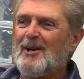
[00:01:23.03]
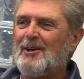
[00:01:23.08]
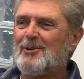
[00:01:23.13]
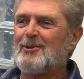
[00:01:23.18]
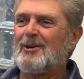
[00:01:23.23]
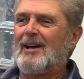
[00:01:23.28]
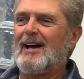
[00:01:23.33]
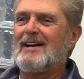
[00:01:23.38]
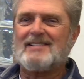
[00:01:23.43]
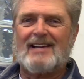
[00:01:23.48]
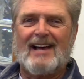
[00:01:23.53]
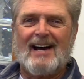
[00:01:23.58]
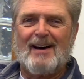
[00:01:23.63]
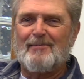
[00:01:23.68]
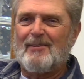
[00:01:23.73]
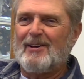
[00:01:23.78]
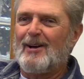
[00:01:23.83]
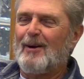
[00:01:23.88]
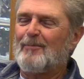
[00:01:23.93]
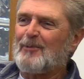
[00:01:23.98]
You guys
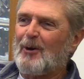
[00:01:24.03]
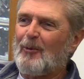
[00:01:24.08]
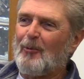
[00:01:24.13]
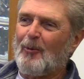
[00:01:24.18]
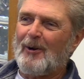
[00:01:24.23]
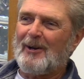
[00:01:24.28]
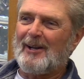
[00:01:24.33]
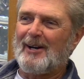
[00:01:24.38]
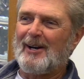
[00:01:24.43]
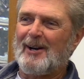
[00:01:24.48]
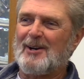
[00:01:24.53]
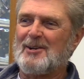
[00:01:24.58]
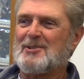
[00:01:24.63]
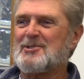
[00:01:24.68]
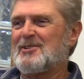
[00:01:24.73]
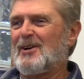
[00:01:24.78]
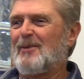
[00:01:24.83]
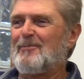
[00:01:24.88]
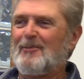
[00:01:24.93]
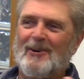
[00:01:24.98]
got me up there working in the
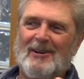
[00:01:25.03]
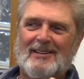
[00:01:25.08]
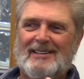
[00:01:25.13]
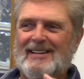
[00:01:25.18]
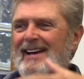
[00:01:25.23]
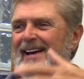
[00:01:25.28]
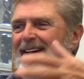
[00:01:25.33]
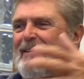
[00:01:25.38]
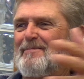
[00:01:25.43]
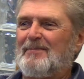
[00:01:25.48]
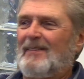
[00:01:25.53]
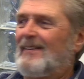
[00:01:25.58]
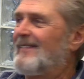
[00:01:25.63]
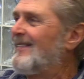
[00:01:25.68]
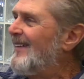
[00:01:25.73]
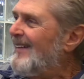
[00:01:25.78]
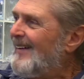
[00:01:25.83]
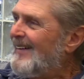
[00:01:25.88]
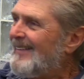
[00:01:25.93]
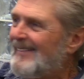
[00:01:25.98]
summer at camp, and